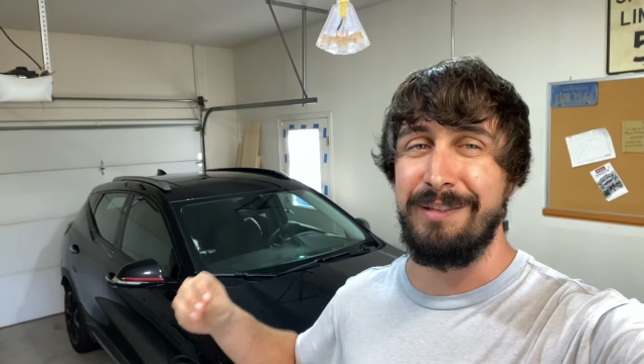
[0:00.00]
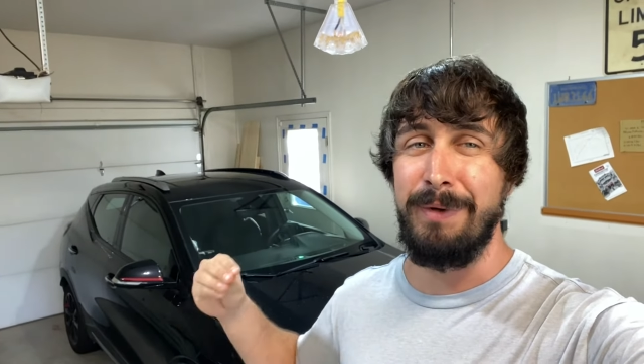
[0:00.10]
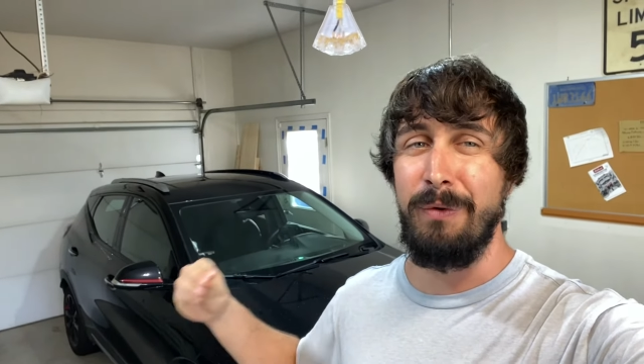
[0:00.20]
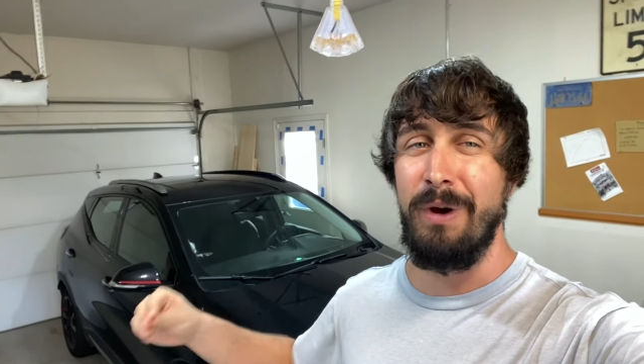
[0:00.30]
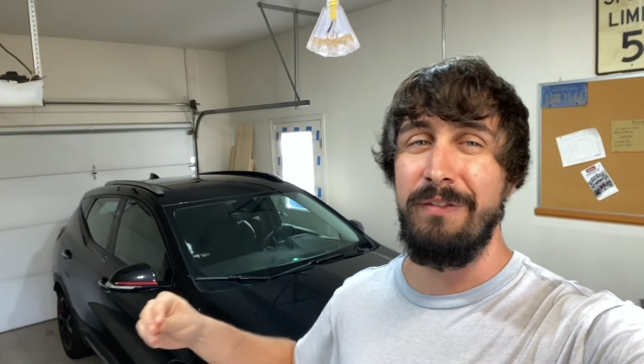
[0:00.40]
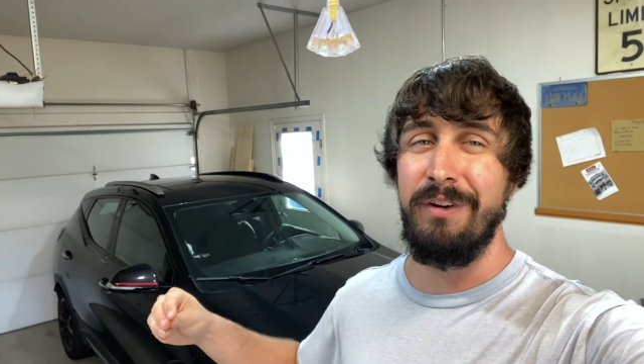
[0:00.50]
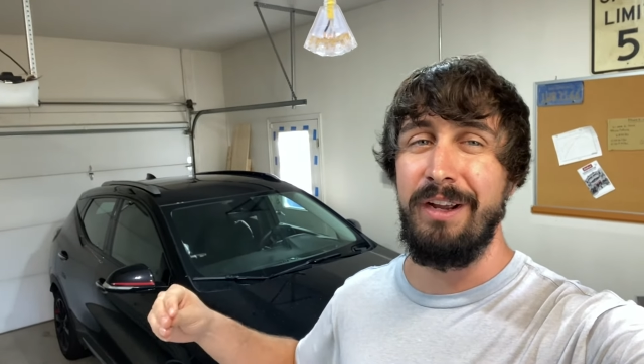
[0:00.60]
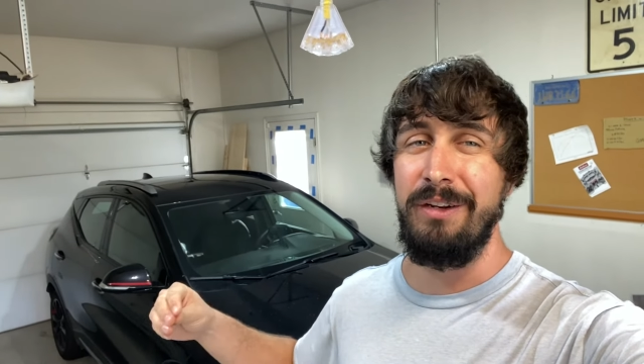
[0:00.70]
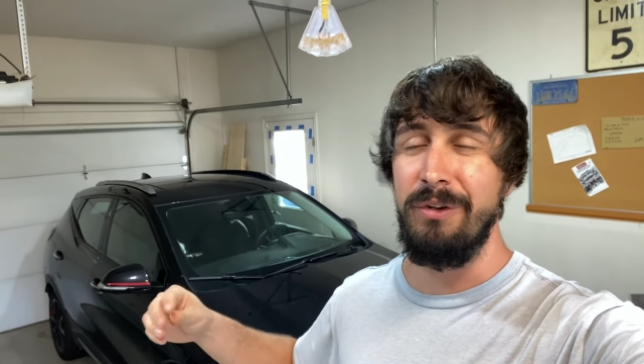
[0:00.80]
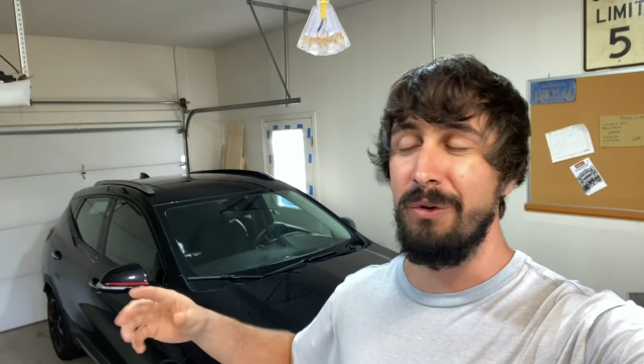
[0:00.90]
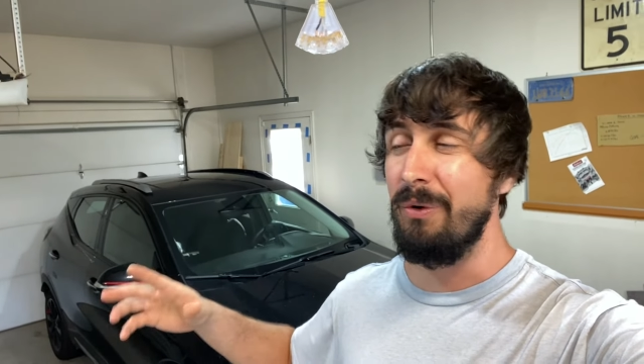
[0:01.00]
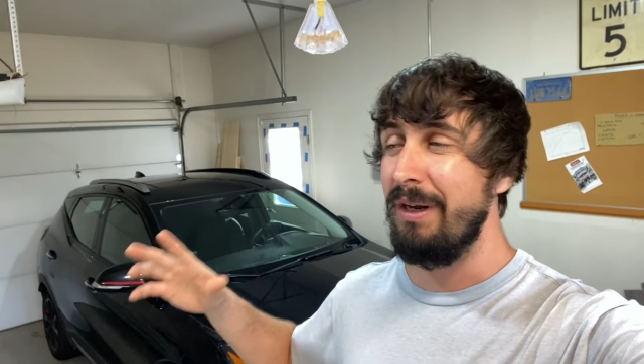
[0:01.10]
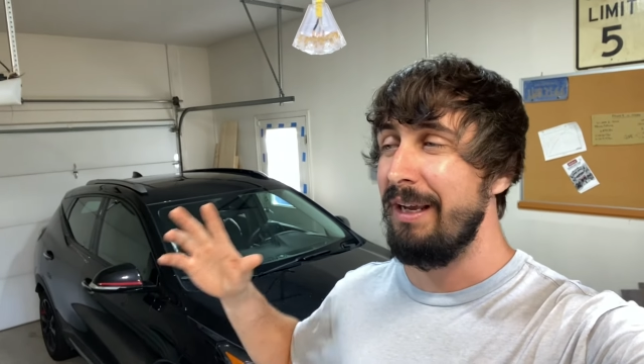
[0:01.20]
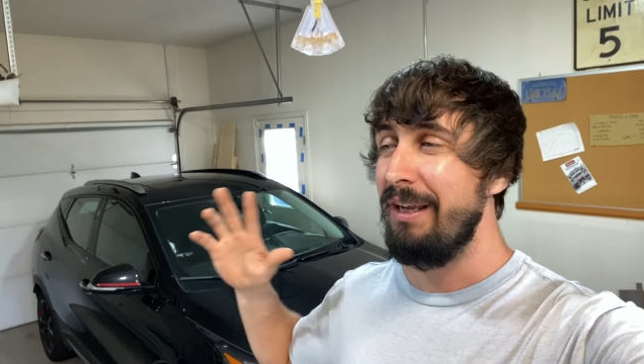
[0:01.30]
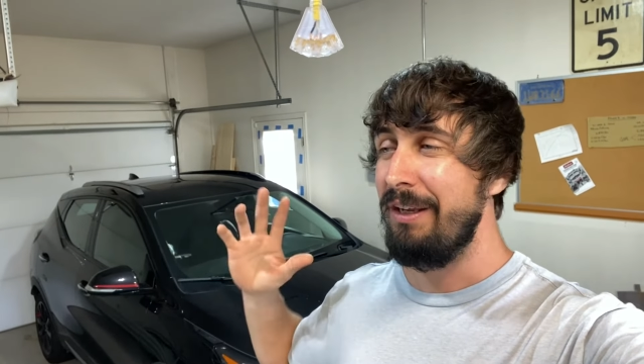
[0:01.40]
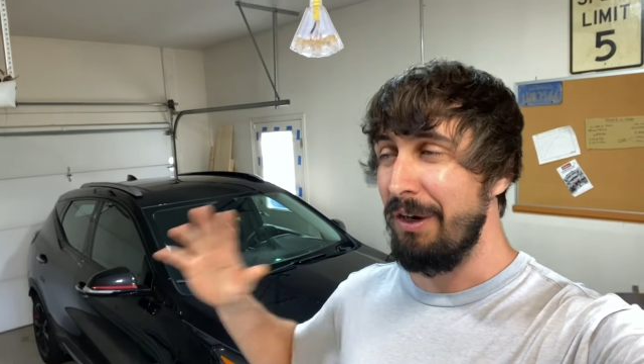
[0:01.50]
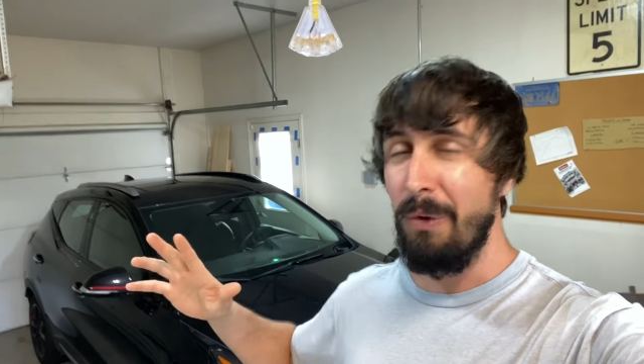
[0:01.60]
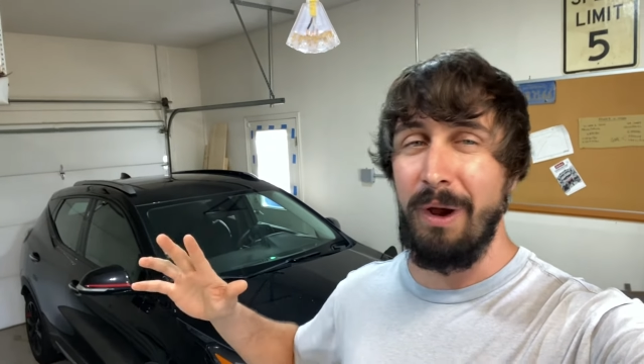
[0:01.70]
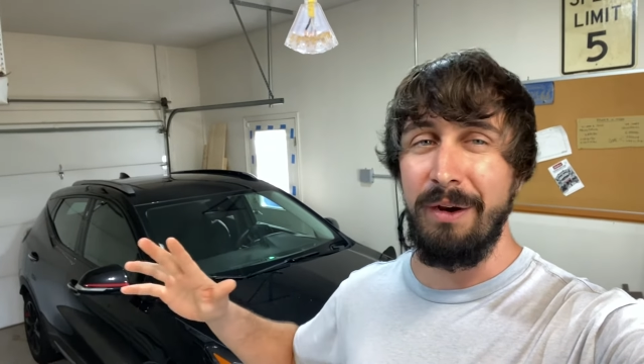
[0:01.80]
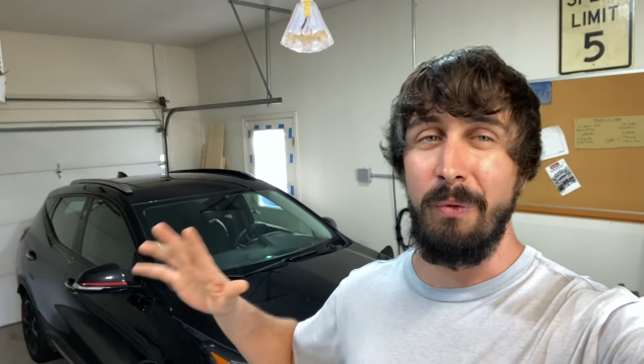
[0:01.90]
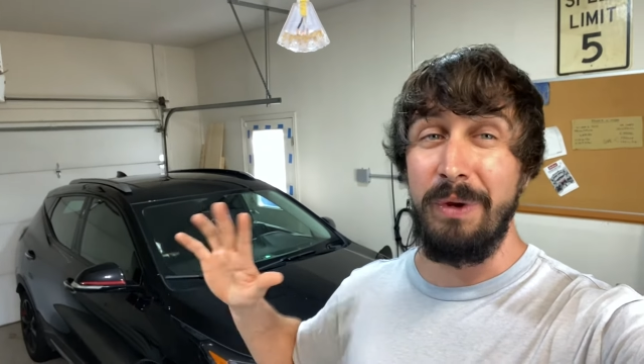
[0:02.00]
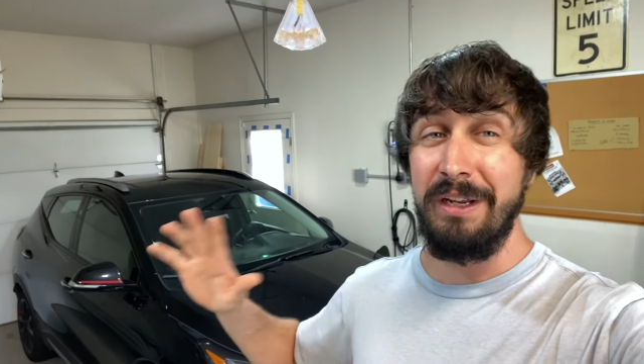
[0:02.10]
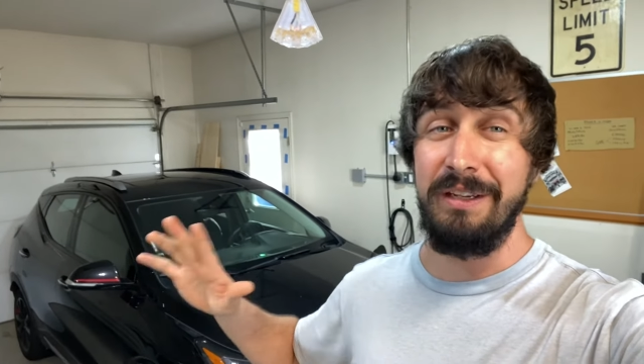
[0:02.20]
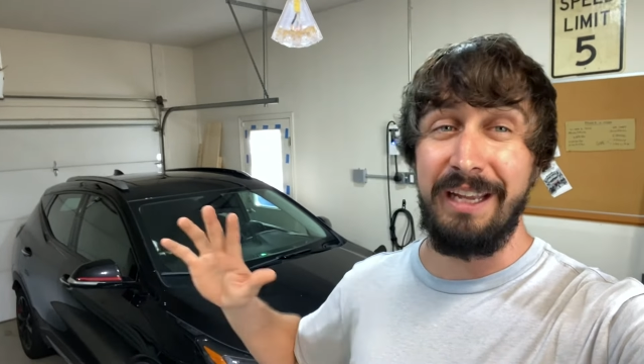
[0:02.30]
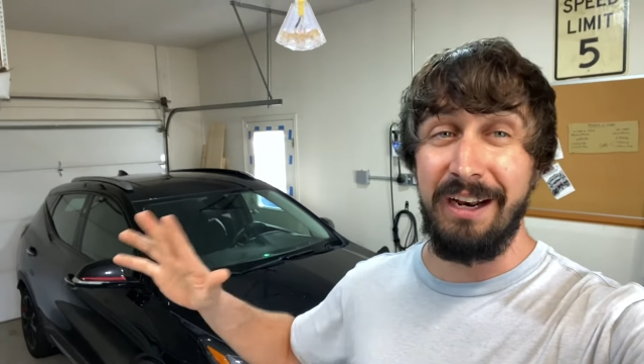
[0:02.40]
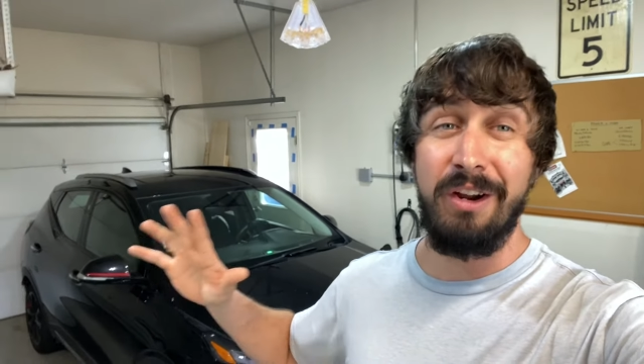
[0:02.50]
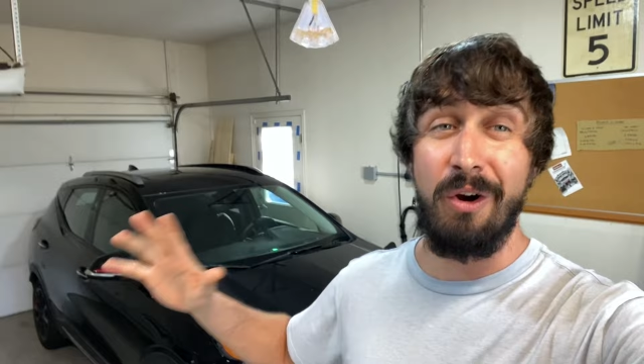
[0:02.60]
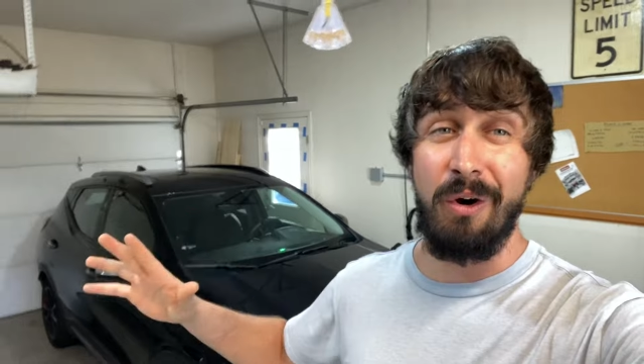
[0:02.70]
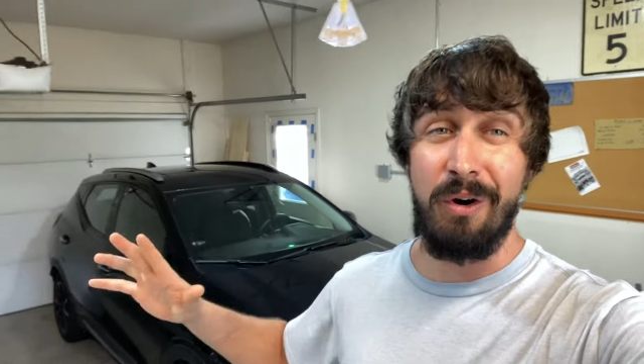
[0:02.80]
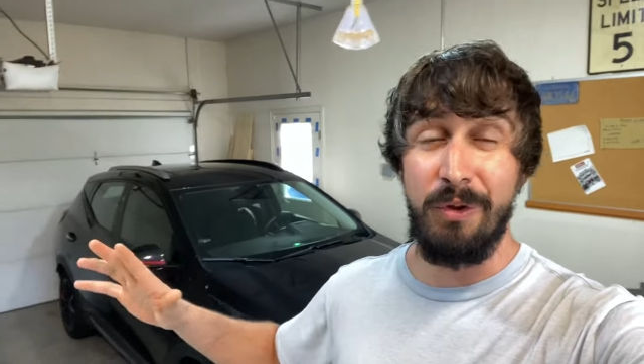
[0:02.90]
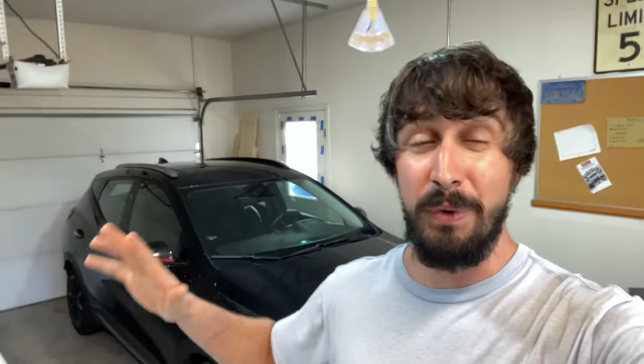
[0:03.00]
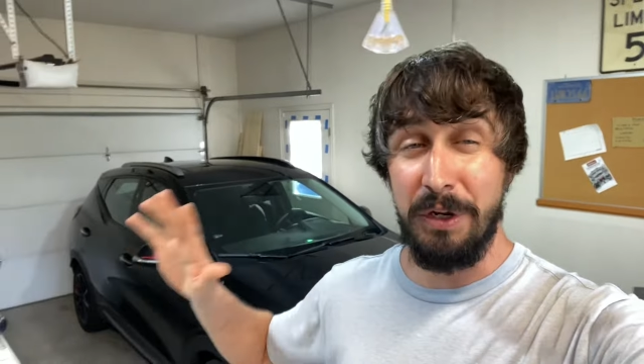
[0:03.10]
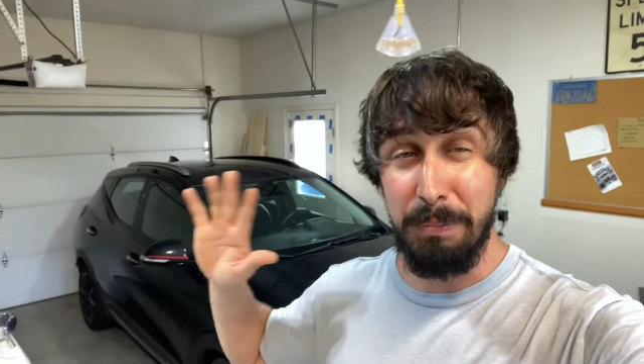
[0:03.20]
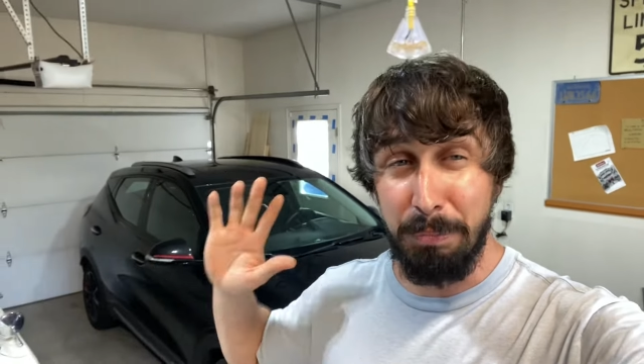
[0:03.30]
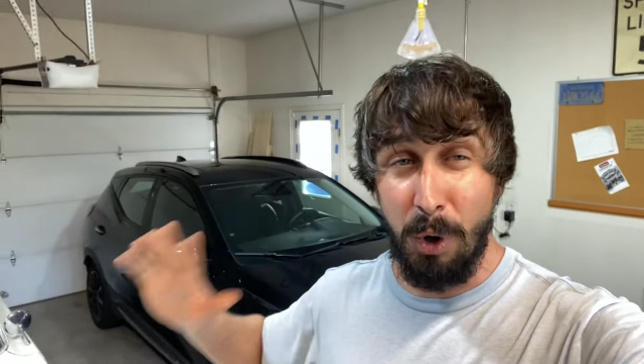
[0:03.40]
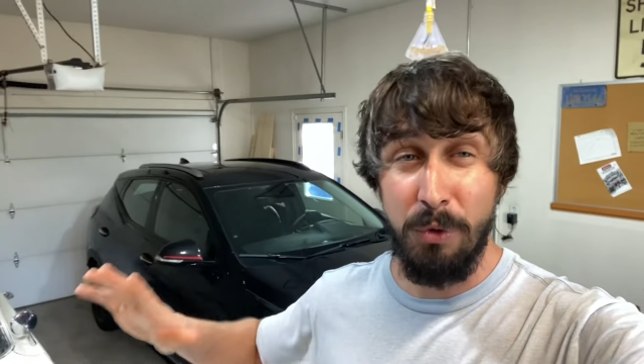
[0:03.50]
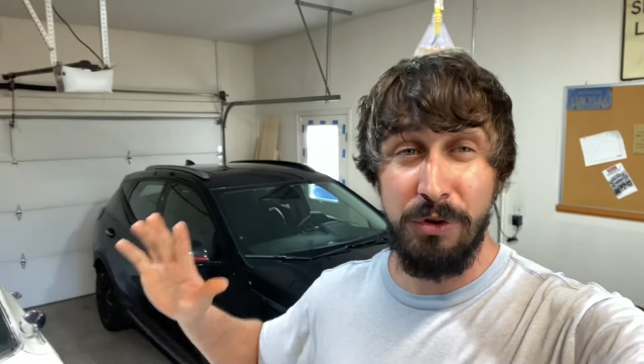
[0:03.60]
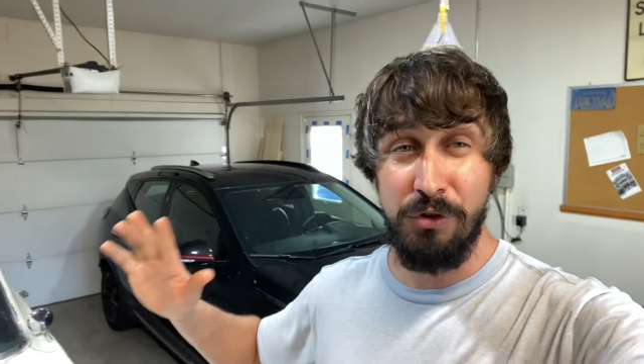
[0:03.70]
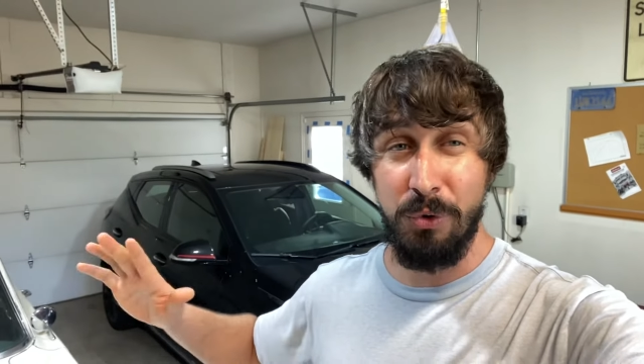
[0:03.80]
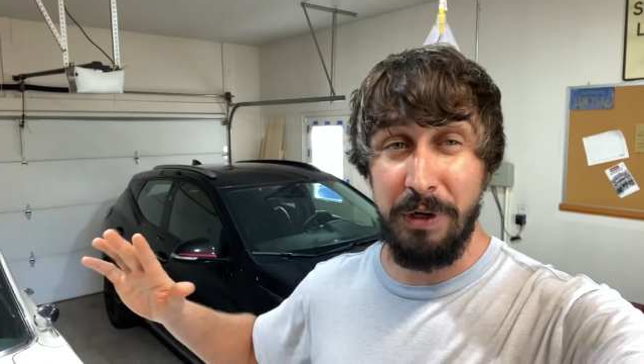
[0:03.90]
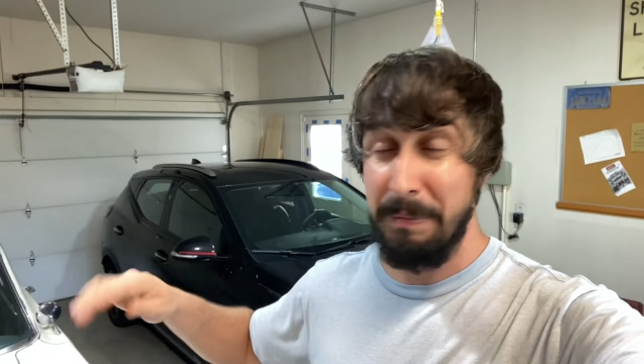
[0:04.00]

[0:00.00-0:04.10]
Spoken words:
My wife and I knew, you know what, we could get a car that we could both enjoy.